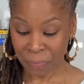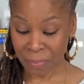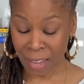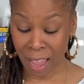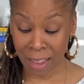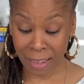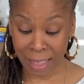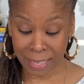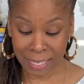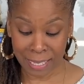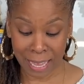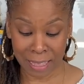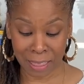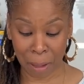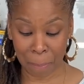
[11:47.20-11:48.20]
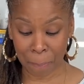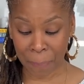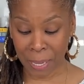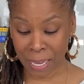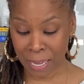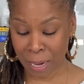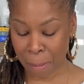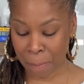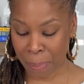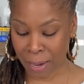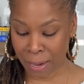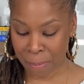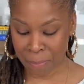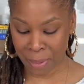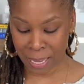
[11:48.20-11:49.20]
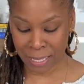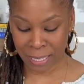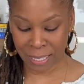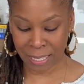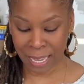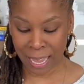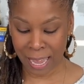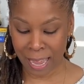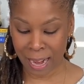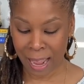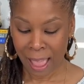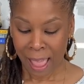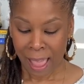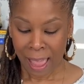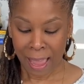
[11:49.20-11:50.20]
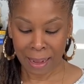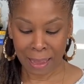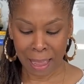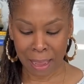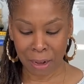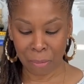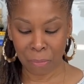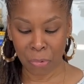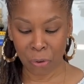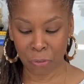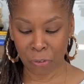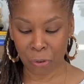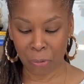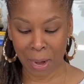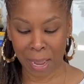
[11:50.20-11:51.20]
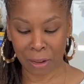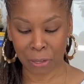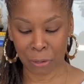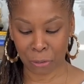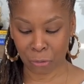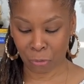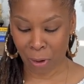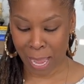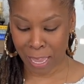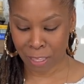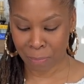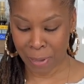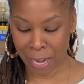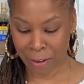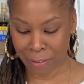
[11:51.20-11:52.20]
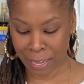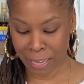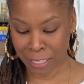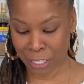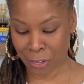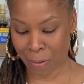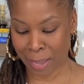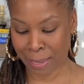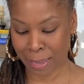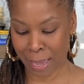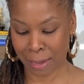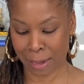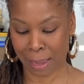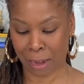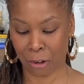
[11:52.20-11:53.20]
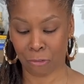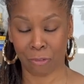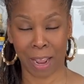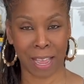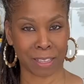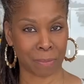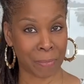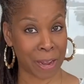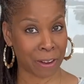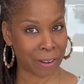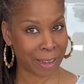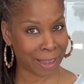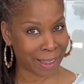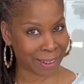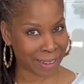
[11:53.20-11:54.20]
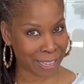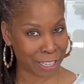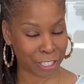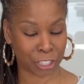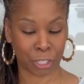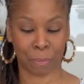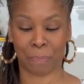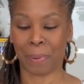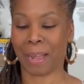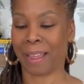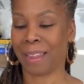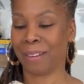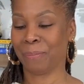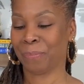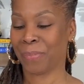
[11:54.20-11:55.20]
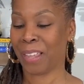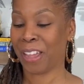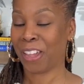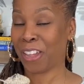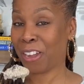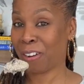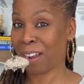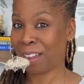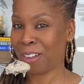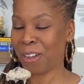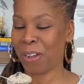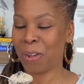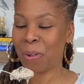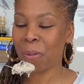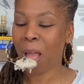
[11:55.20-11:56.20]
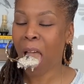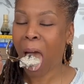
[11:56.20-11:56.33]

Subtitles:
I like to get the peanut butter mixed in and kind of move around those raspberries so I get like a raspberry in each bite. Here I go.